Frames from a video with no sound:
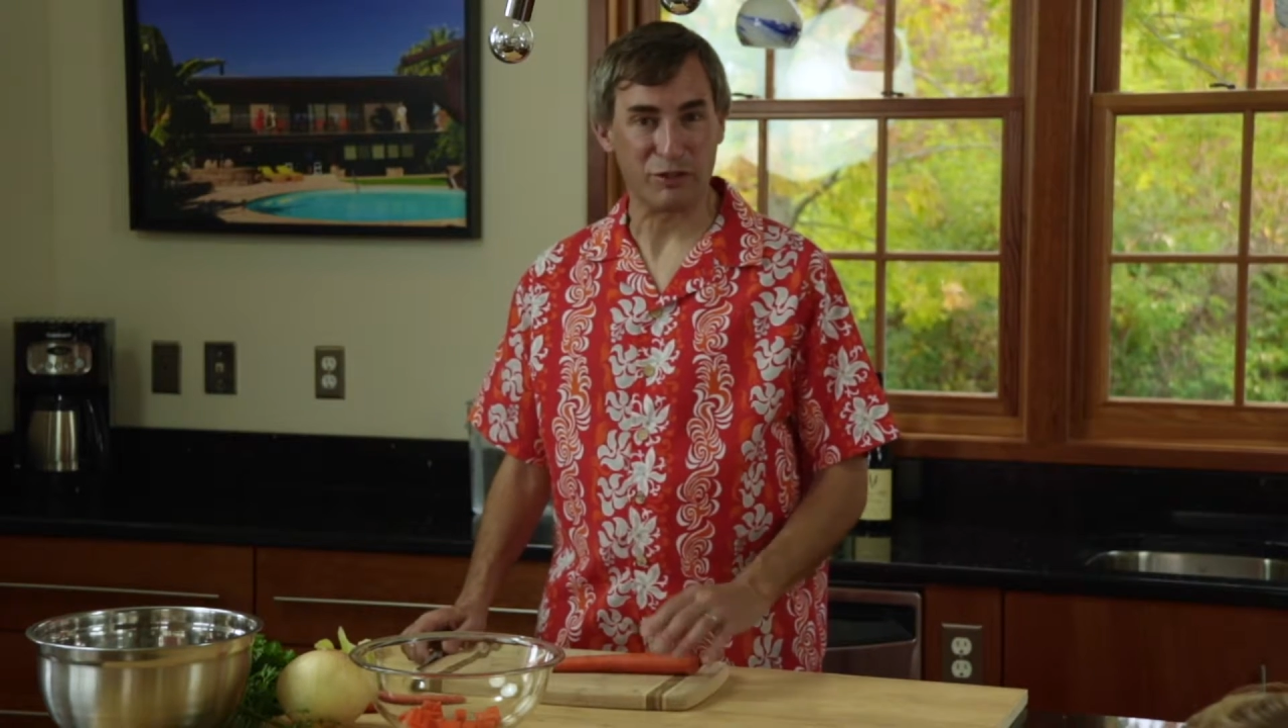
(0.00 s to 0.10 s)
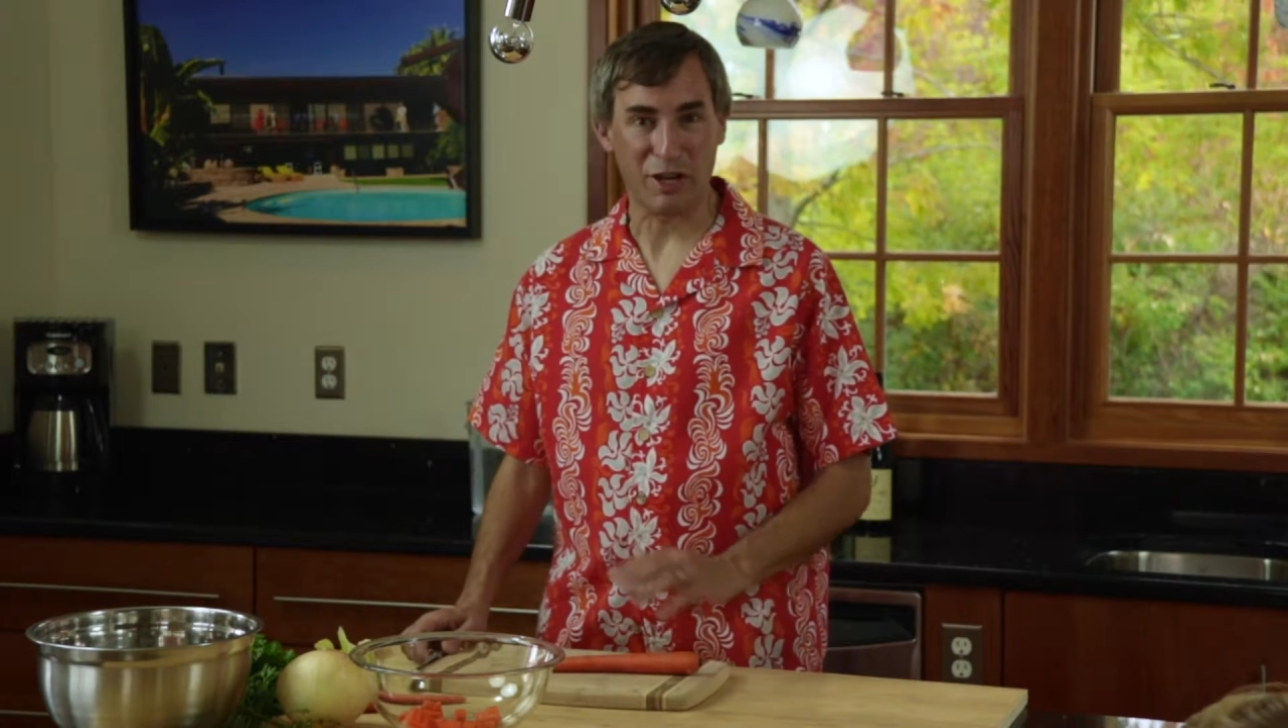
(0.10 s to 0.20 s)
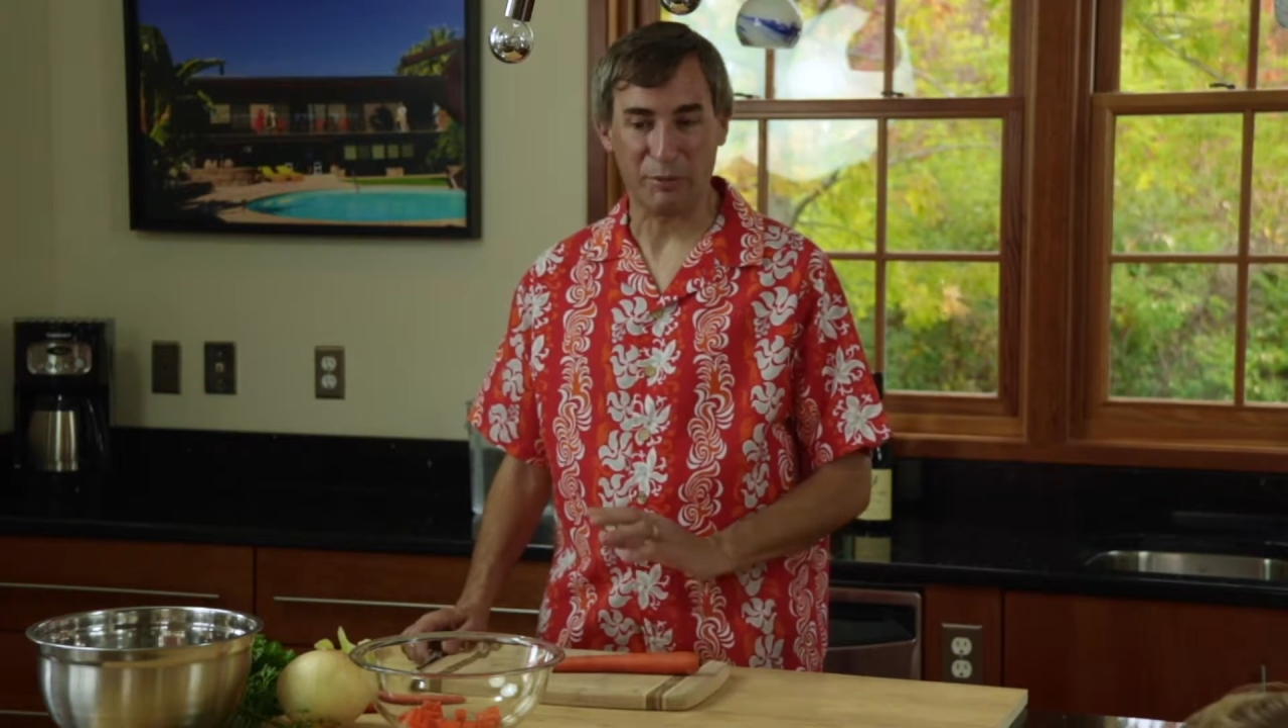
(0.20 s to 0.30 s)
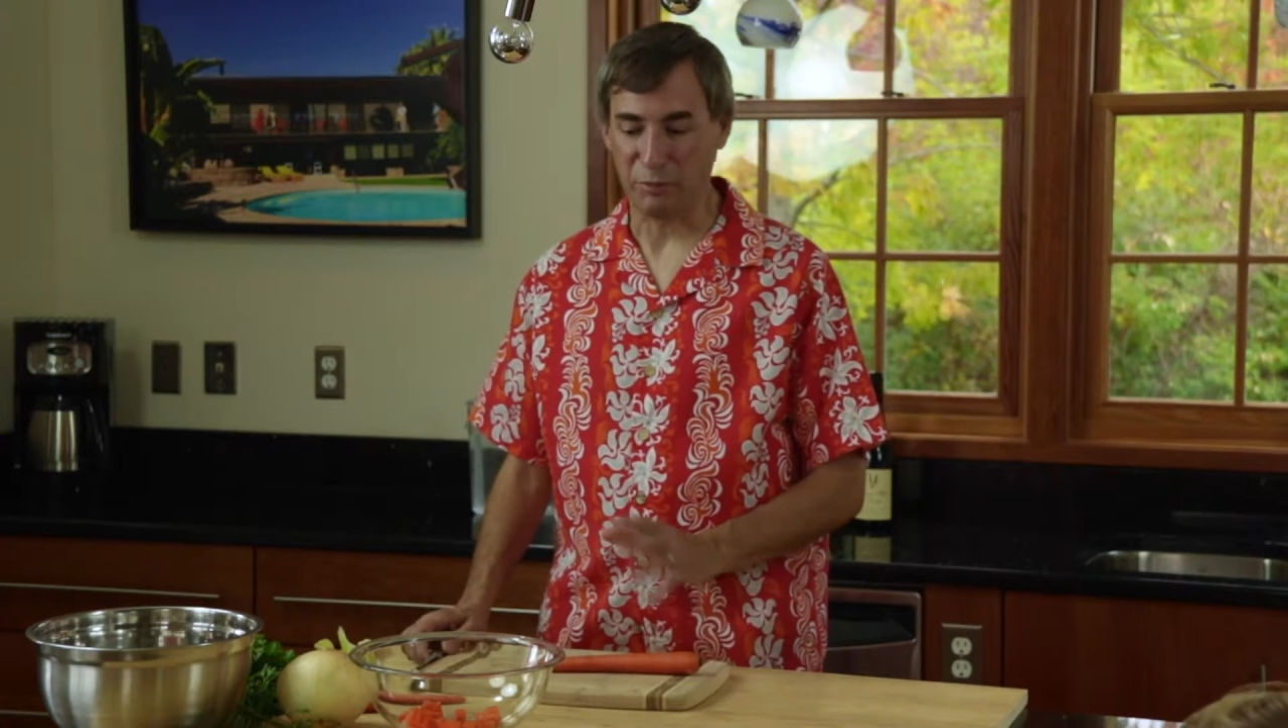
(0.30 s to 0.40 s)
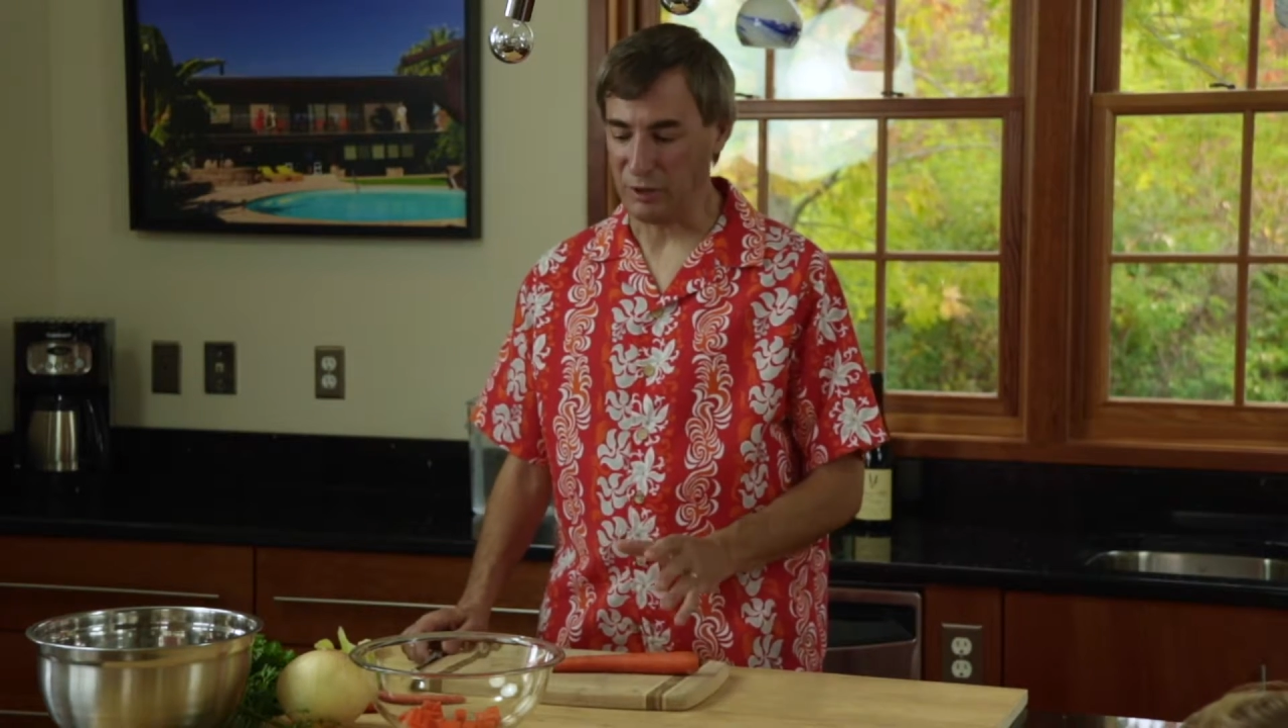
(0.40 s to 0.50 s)

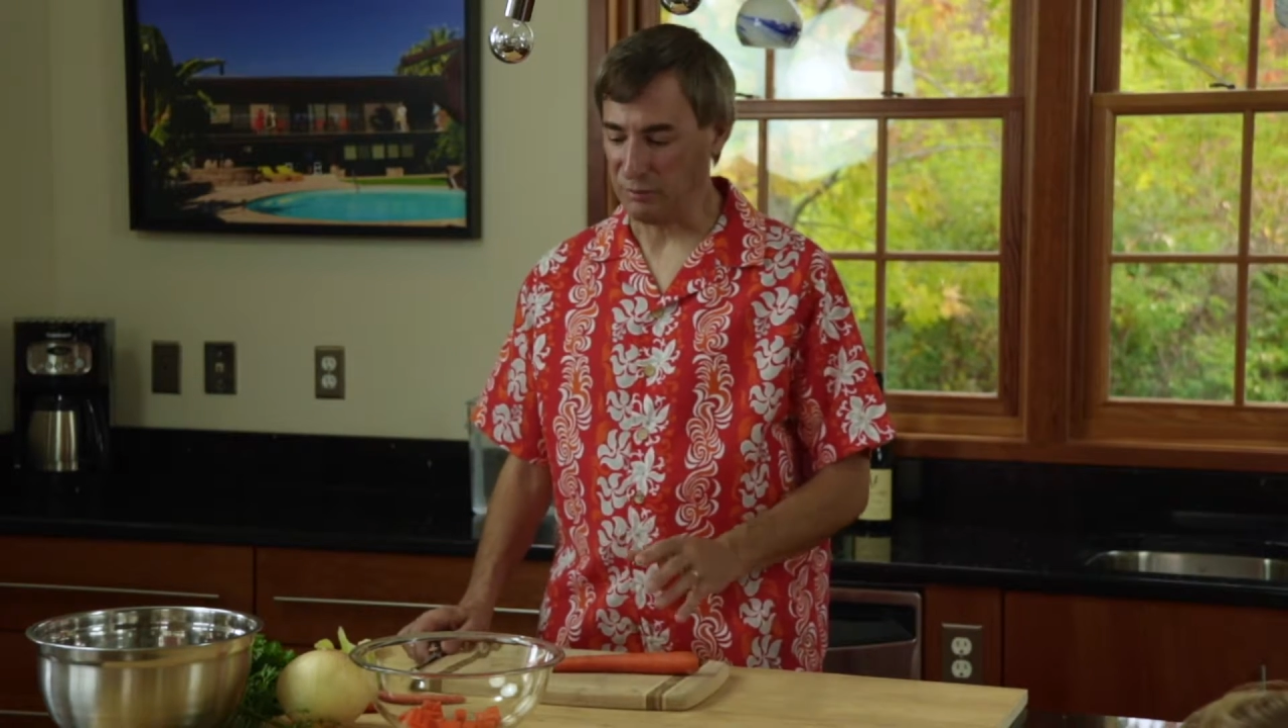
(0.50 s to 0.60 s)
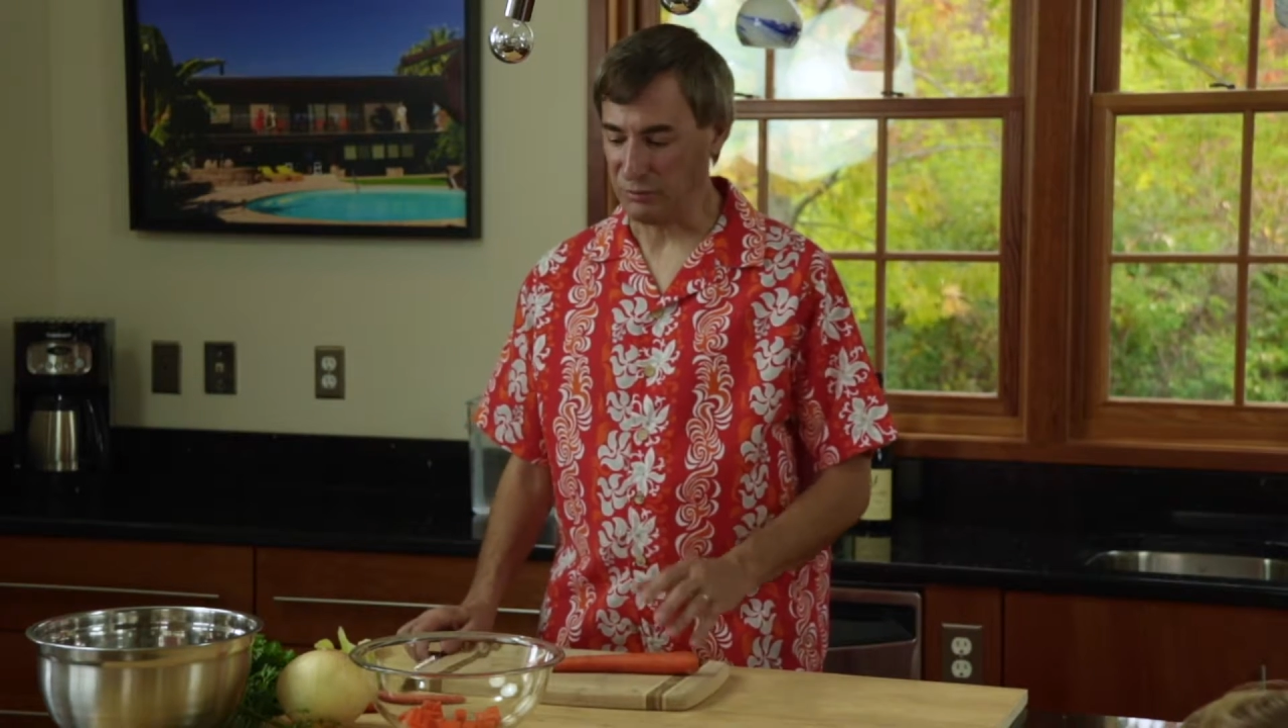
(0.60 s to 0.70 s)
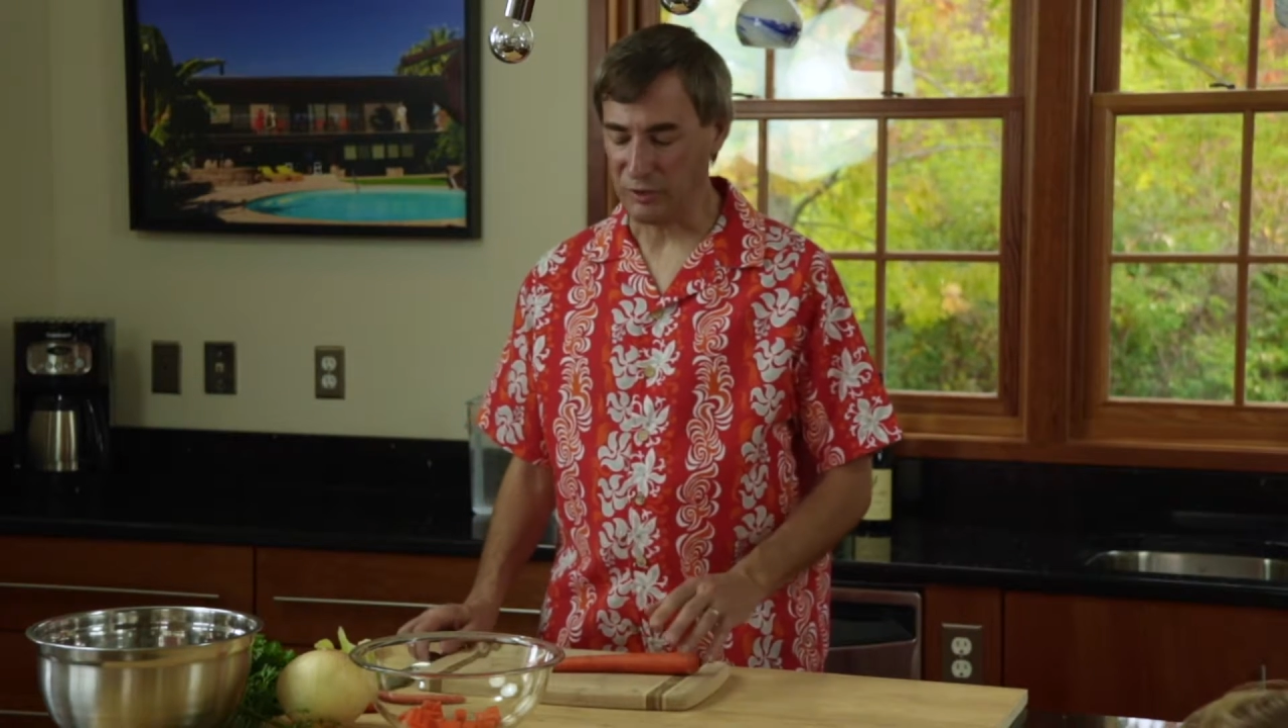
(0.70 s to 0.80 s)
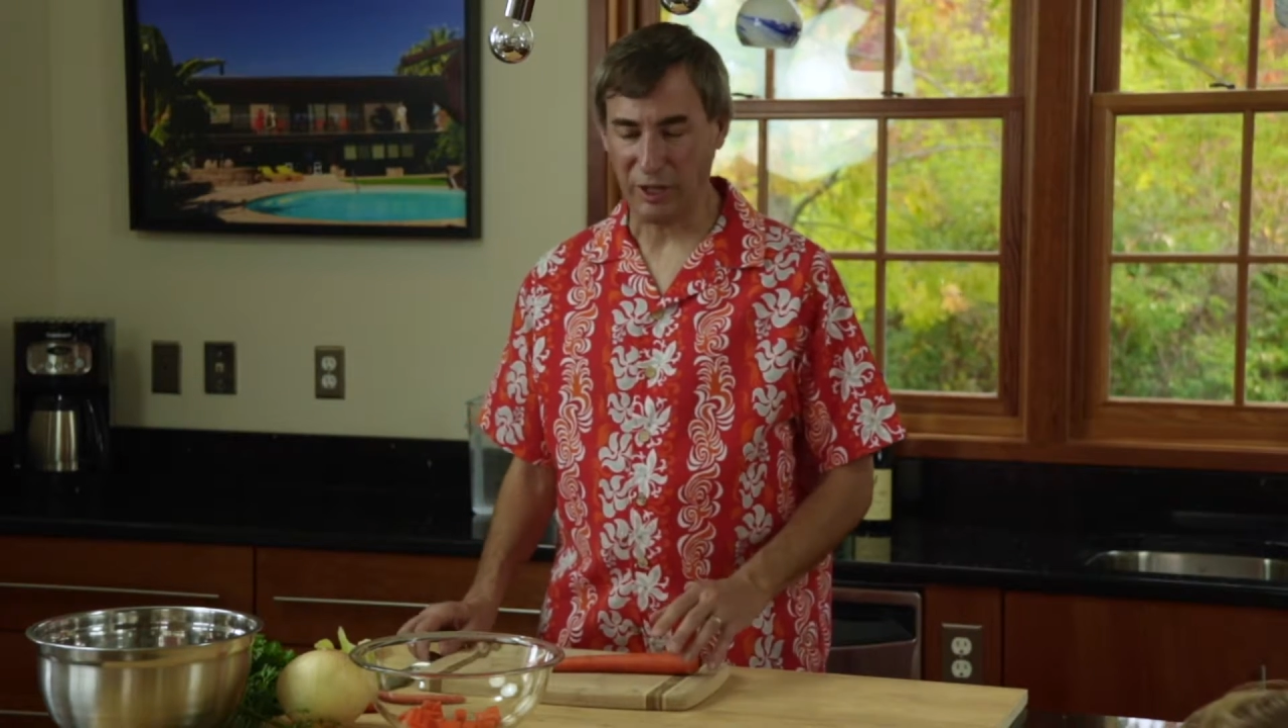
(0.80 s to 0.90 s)
chop up